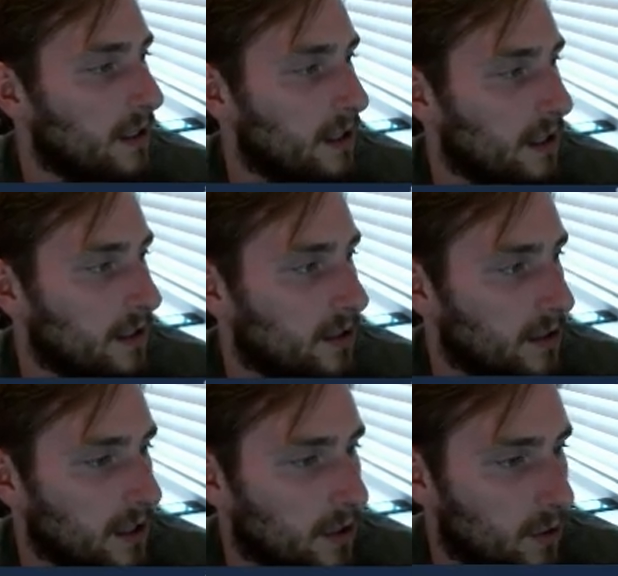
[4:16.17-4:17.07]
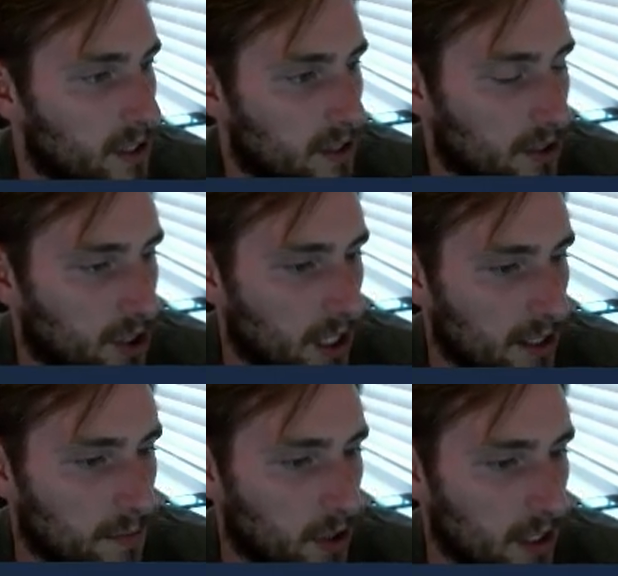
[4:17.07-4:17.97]
uh, increase on
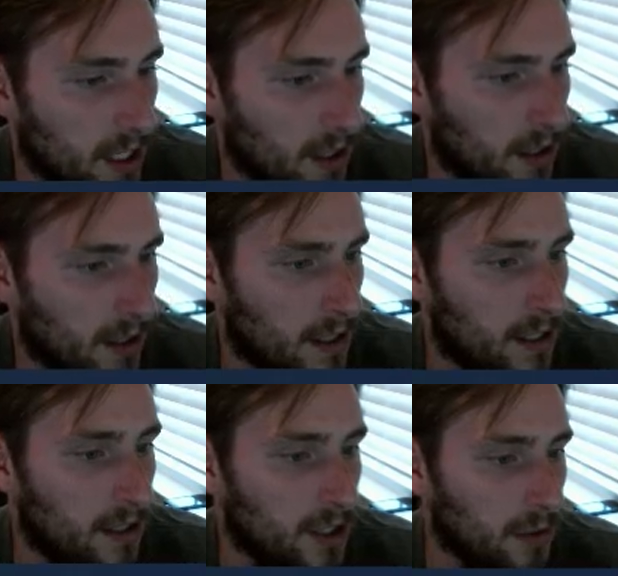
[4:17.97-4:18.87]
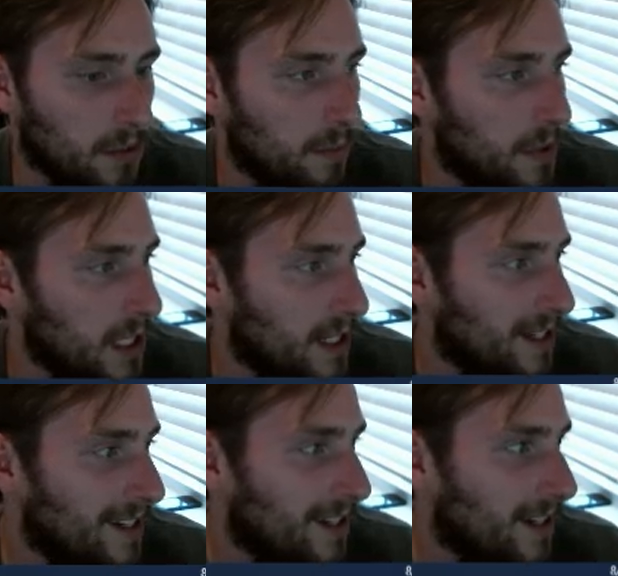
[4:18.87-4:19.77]
shares per year. Terminal
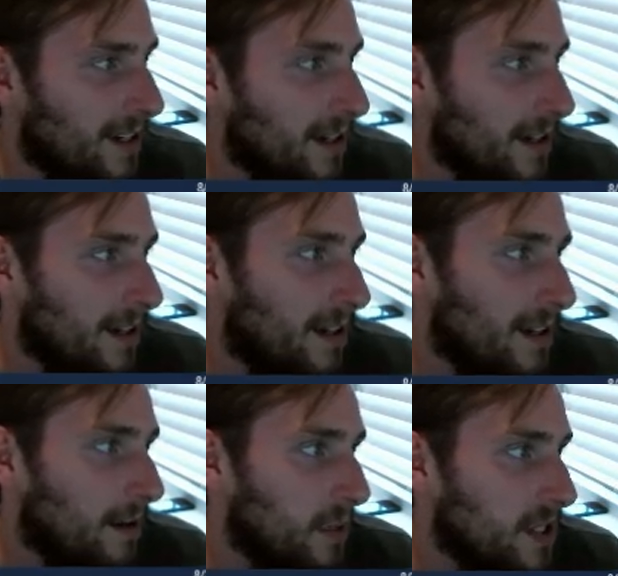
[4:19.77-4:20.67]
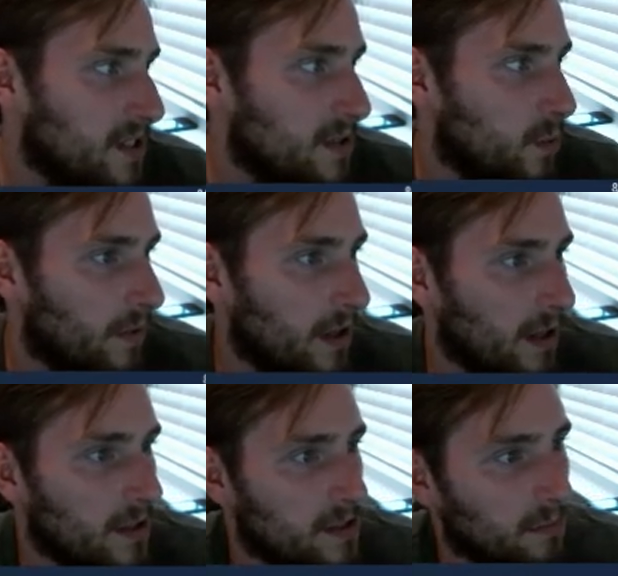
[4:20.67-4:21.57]
PE, I mean, this is
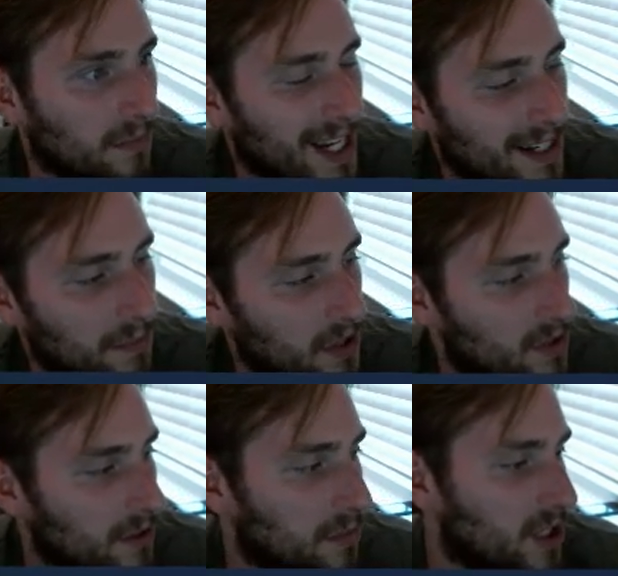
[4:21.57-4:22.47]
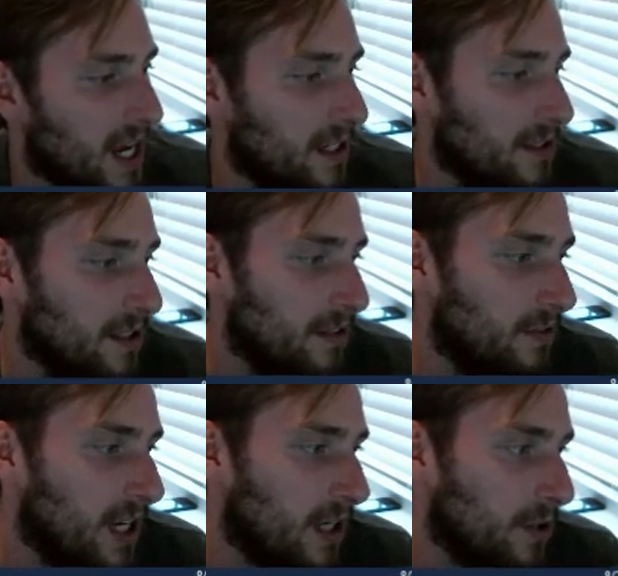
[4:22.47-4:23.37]
where it's kind of most
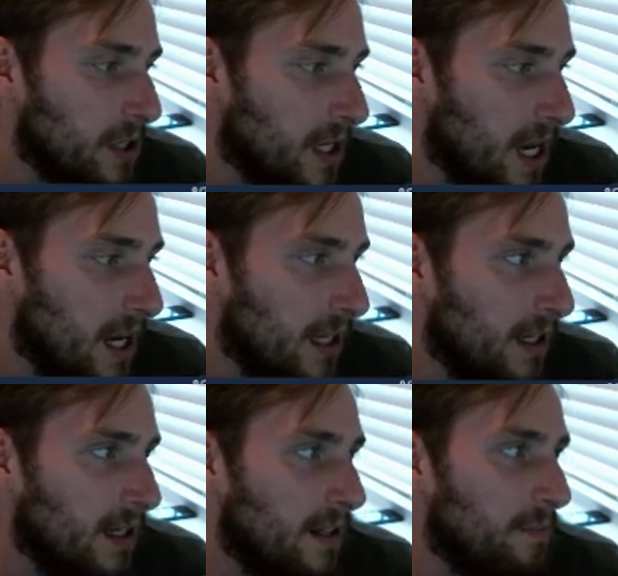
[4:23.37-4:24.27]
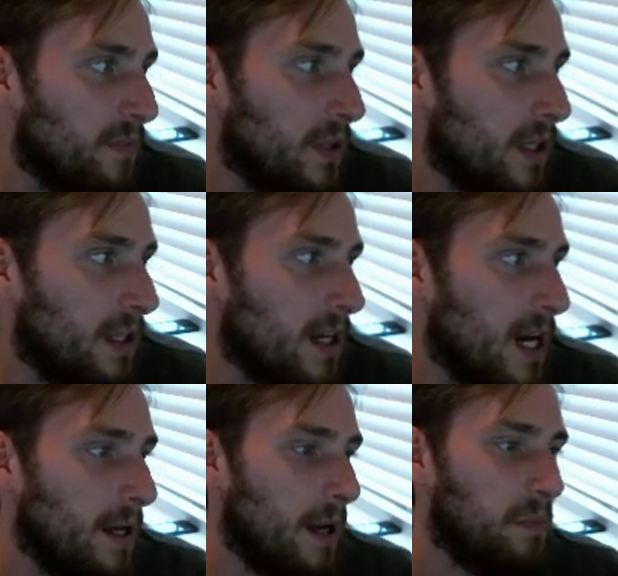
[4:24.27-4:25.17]
subjective. You got to look at,
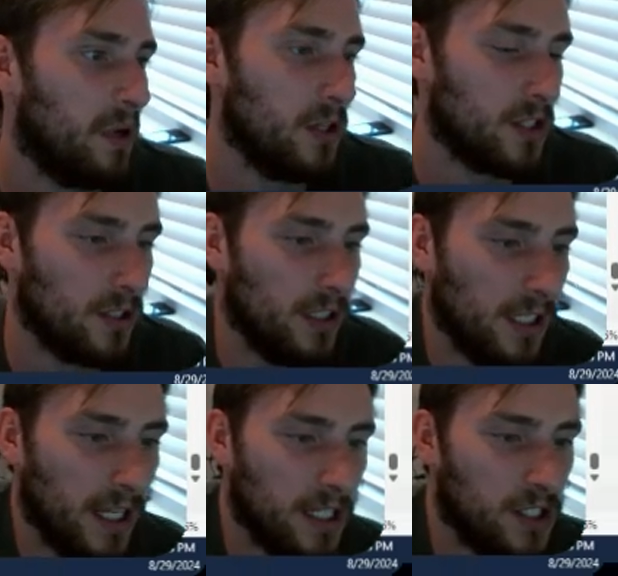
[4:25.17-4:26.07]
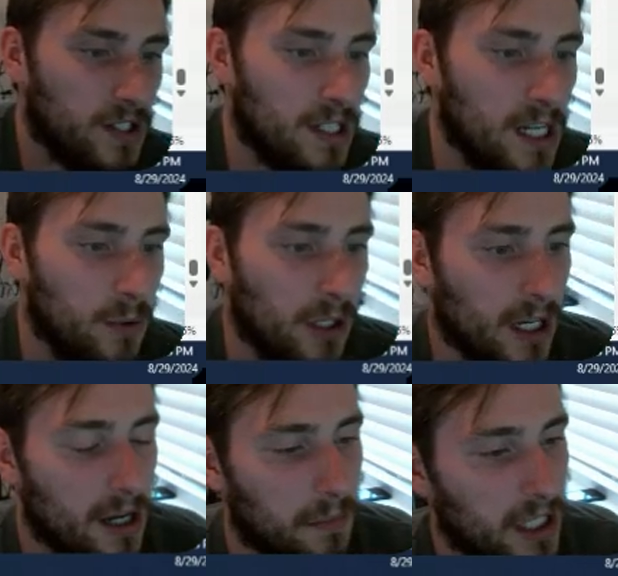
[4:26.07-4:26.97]
I, I, personally like to see what
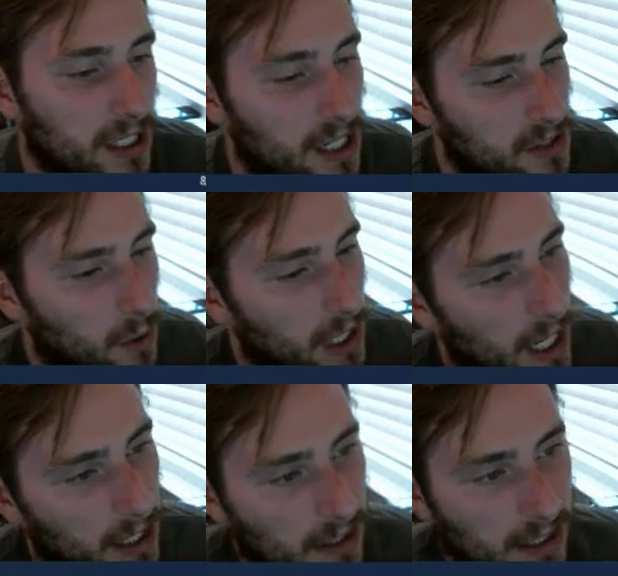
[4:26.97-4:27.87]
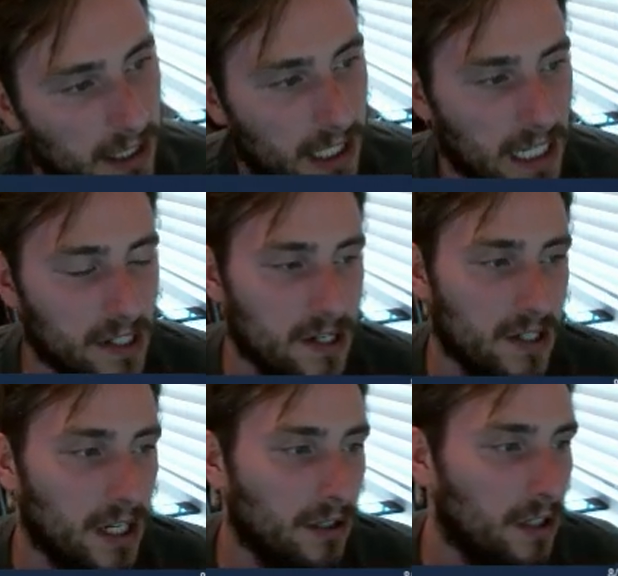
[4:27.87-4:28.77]
the company does organically, not
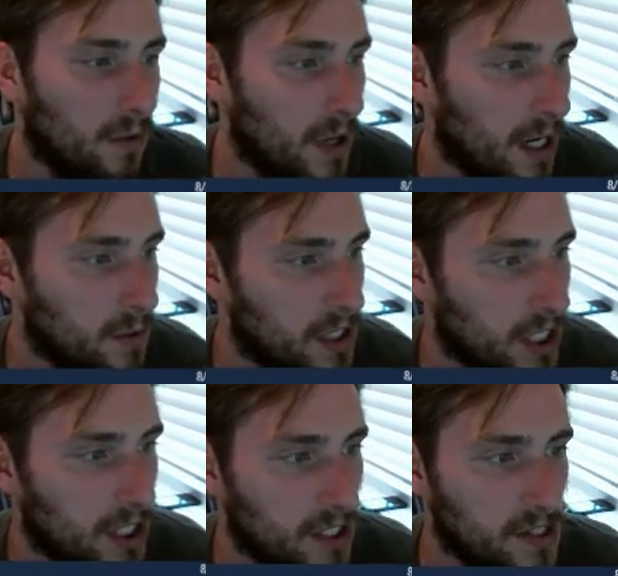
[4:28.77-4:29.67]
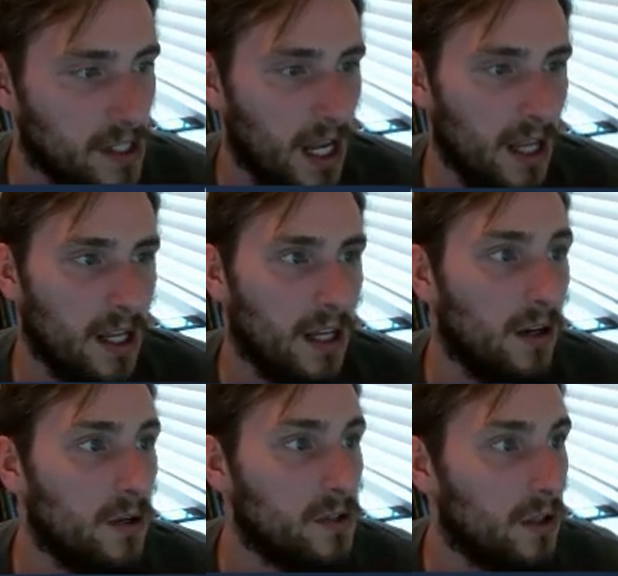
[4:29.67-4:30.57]
necessarily through acquisitions, and
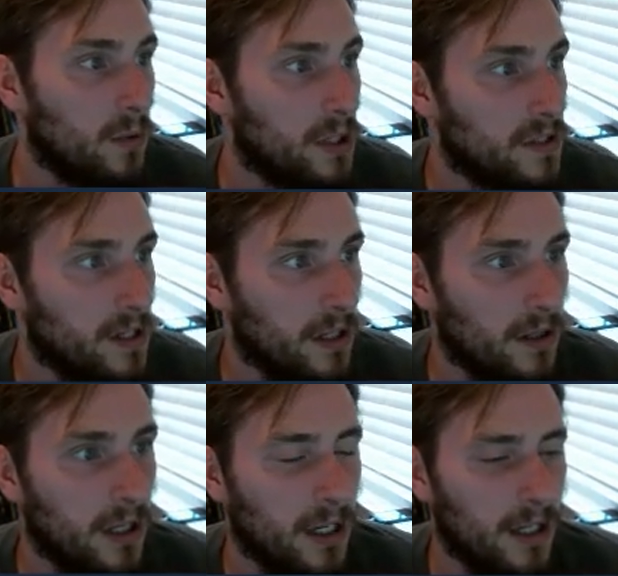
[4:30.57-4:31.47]
then also what's their